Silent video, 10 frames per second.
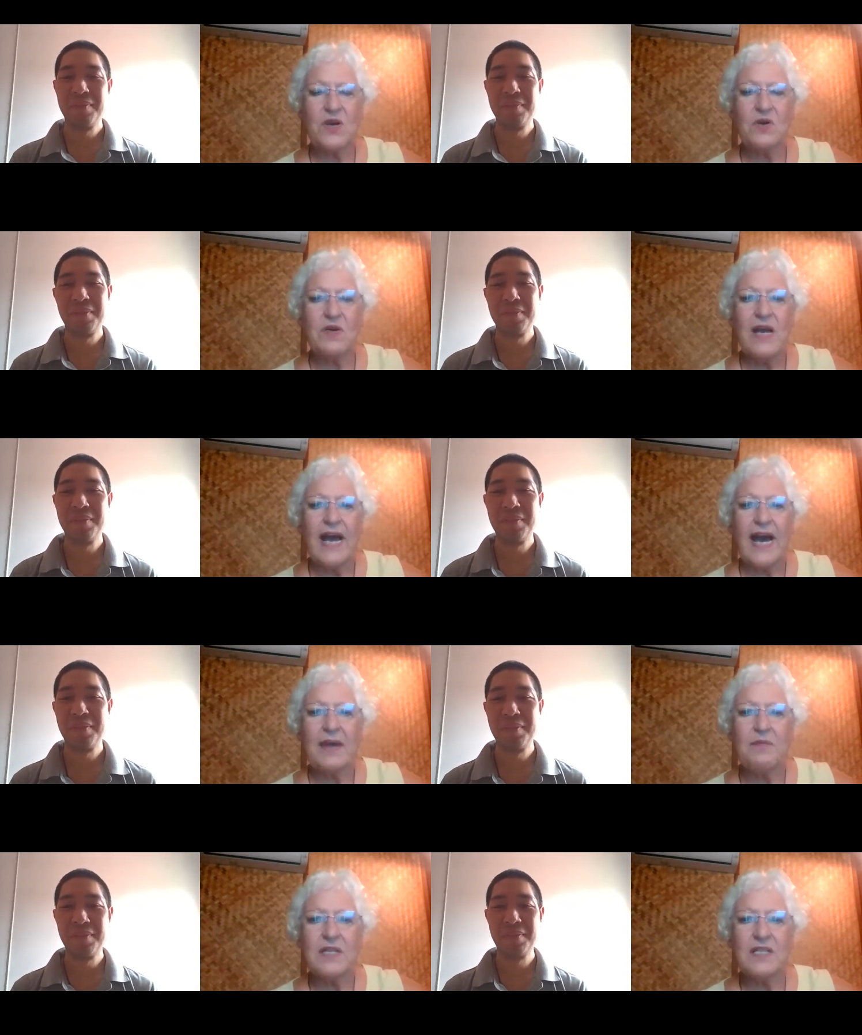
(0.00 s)
Speaker 1: so
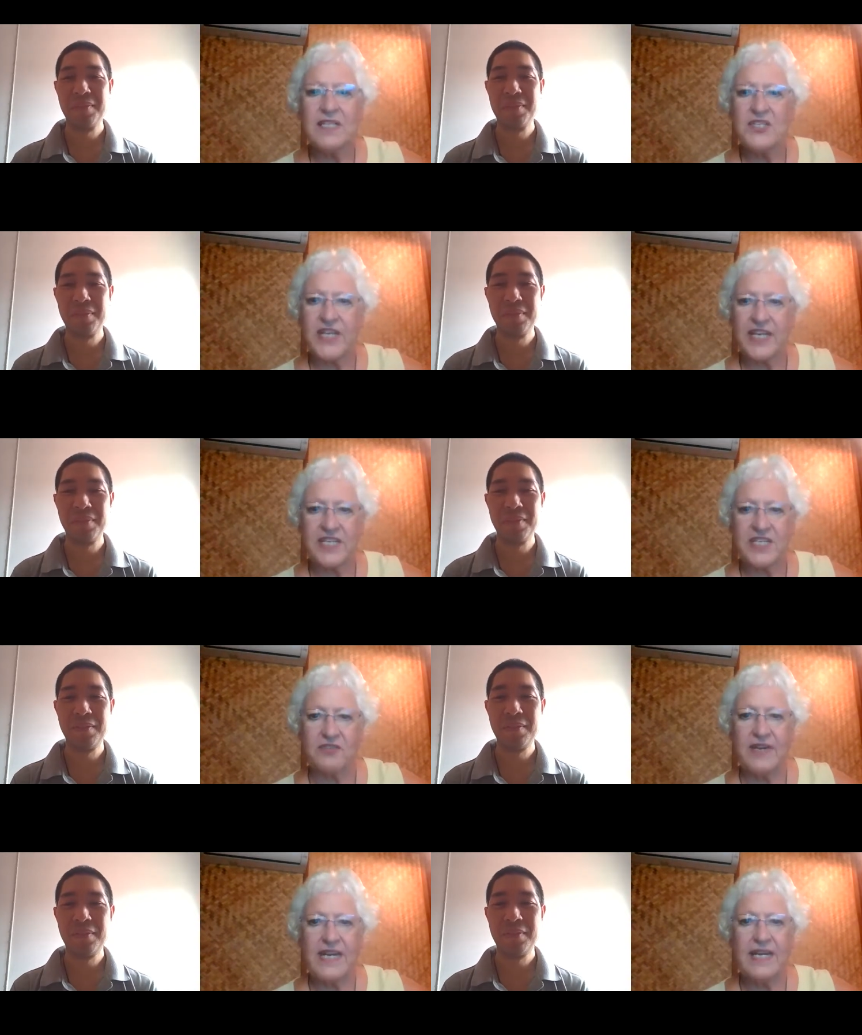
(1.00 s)
I will share the
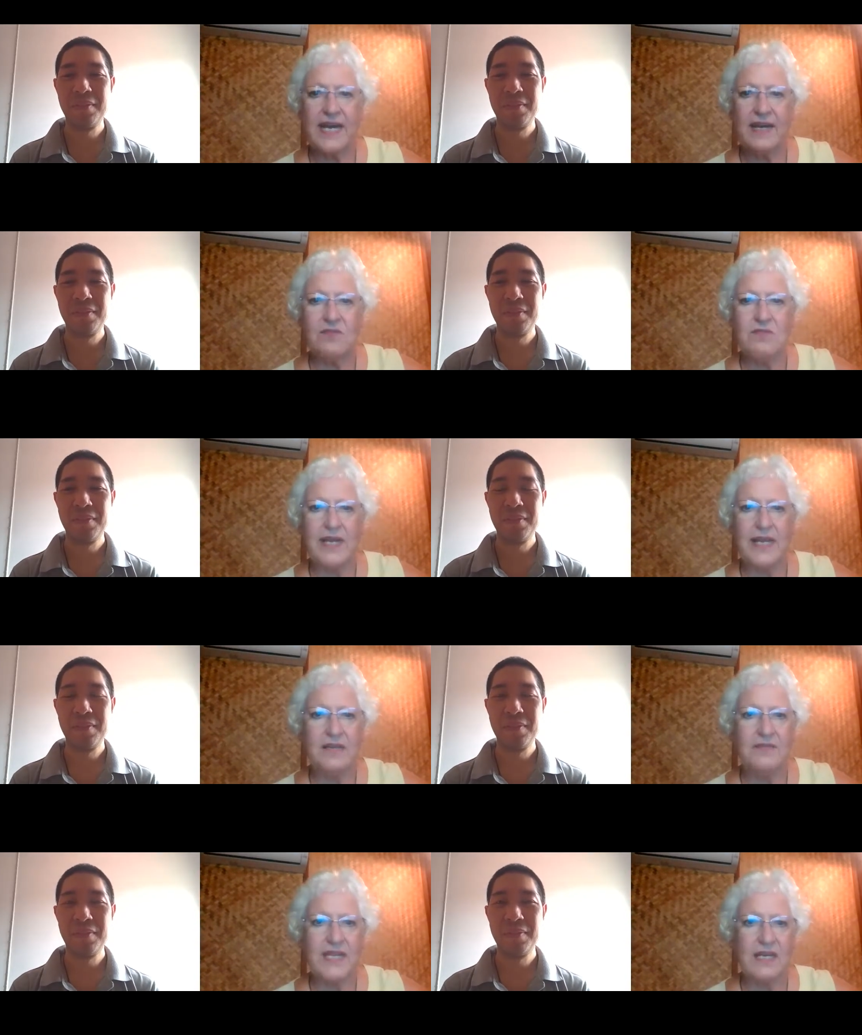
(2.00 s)
screen now
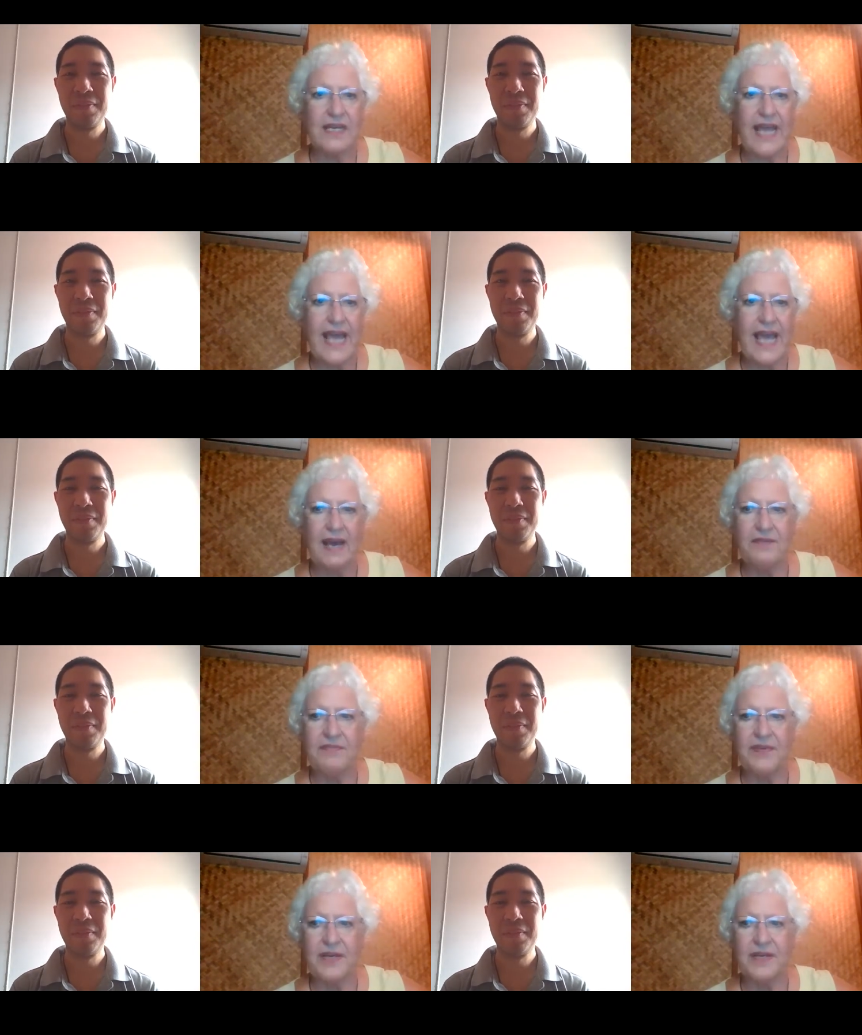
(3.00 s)
and we're gonna have
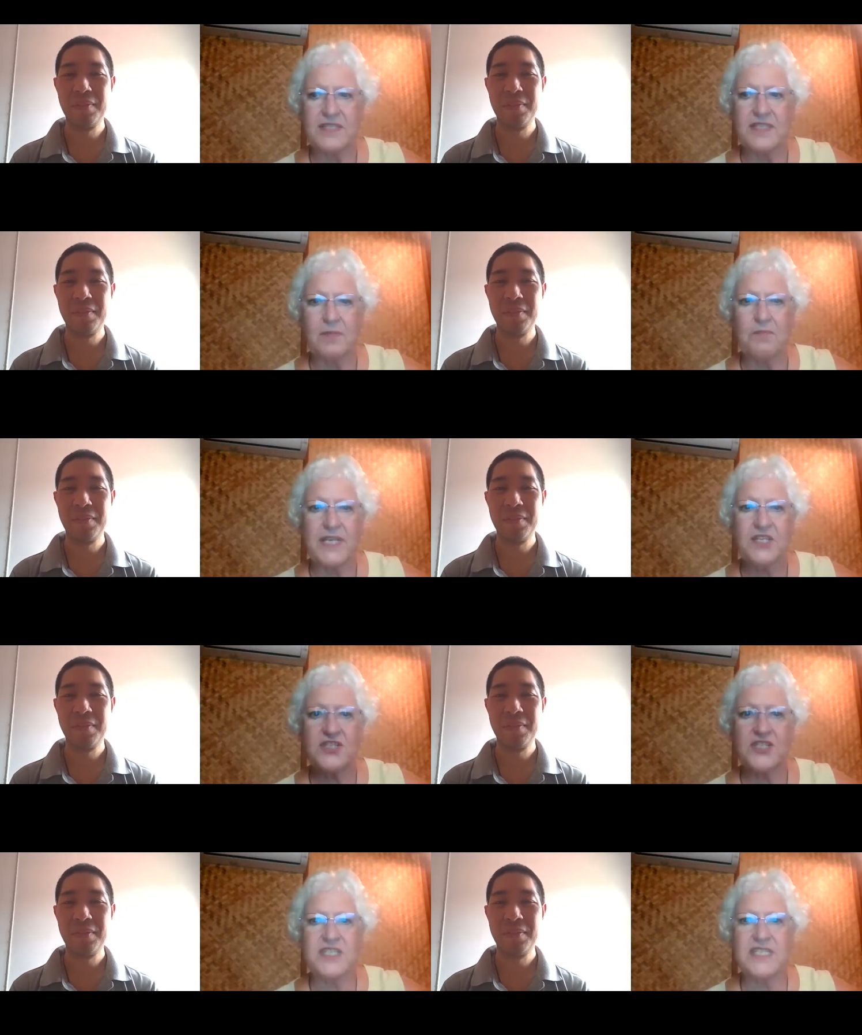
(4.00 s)
uh, some
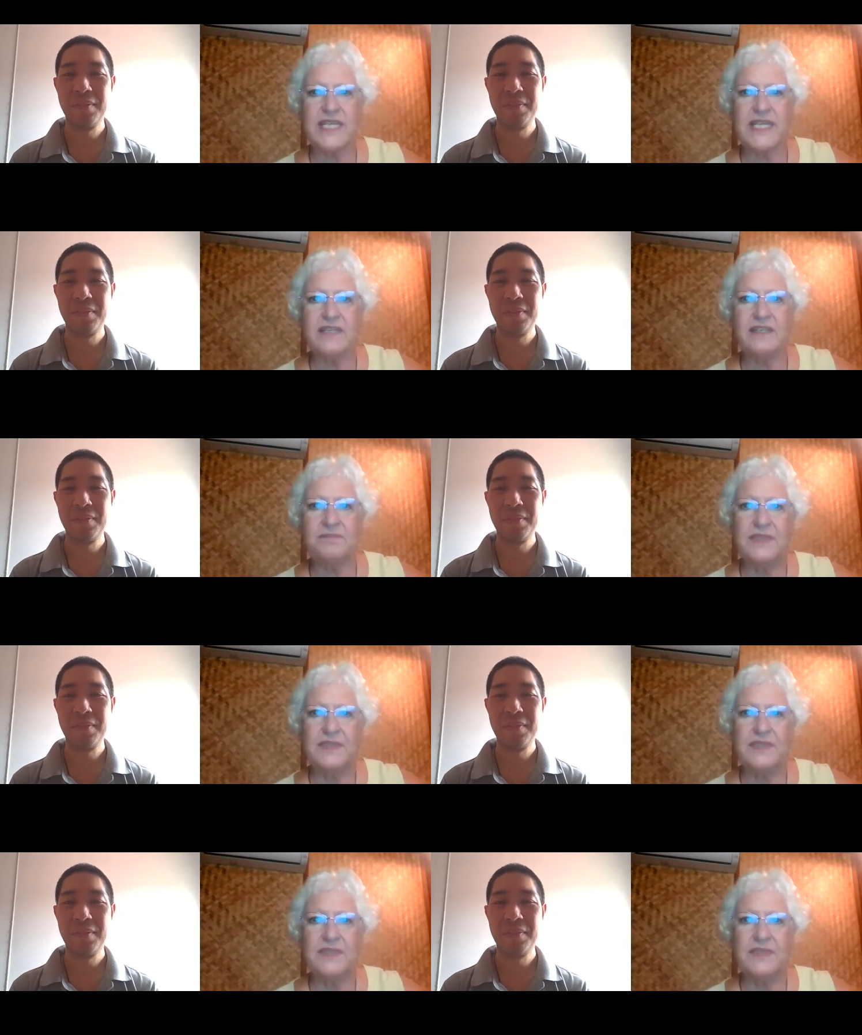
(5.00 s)
pictures here.